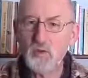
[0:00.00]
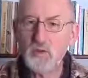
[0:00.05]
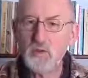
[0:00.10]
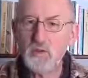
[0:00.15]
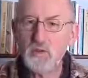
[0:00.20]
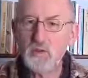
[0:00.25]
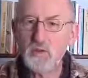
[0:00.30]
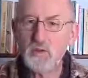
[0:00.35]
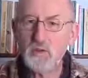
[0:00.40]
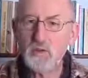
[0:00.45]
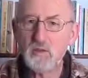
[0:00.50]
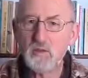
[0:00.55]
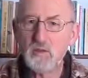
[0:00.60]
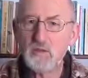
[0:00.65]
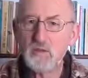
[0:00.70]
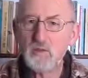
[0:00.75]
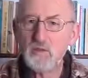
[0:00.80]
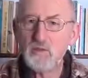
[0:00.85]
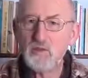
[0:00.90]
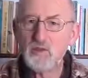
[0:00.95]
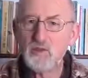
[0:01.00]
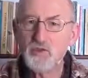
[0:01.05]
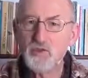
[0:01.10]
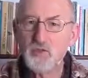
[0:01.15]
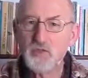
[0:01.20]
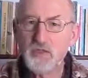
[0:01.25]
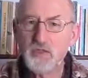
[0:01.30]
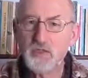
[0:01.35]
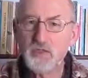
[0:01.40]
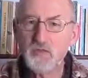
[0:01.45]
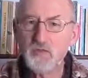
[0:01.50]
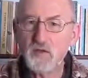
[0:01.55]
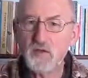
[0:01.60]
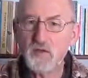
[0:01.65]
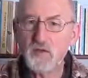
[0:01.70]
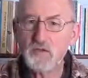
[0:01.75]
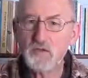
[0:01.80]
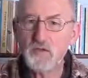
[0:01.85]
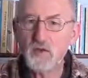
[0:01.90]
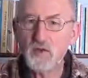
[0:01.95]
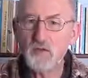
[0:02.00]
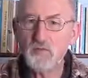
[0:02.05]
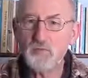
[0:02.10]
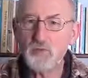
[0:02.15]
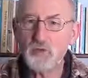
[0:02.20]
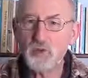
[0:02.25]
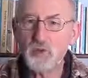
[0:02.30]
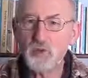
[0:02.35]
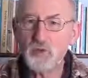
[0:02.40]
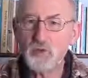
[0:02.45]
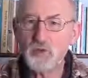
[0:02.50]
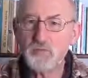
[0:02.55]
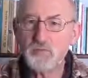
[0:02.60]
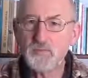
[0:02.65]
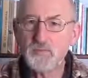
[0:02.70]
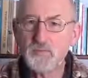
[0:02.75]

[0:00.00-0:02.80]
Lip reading: little tuning device on board.